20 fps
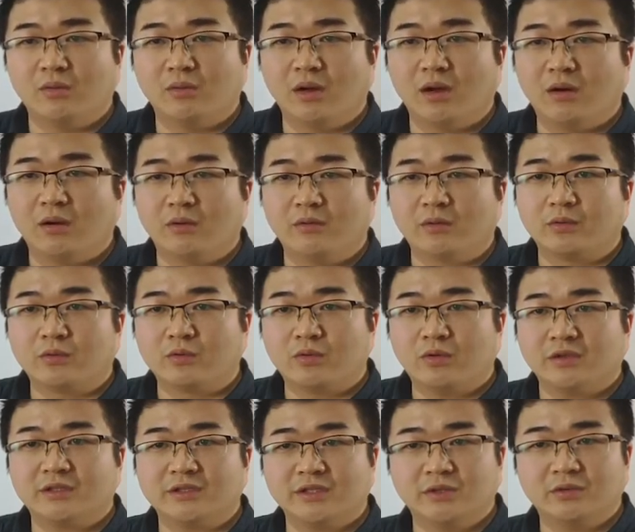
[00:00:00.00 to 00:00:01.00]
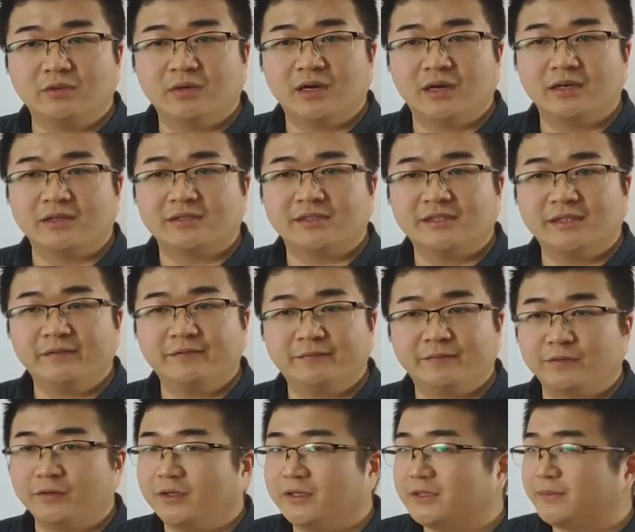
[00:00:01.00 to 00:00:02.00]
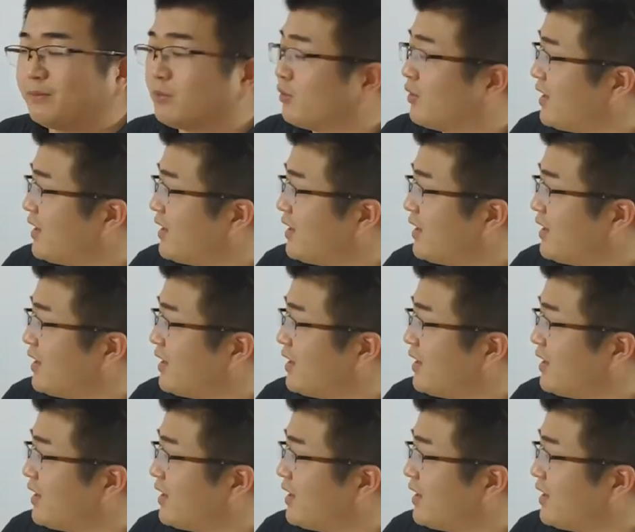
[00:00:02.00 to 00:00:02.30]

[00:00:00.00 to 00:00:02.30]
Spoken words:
will quote you a sea freight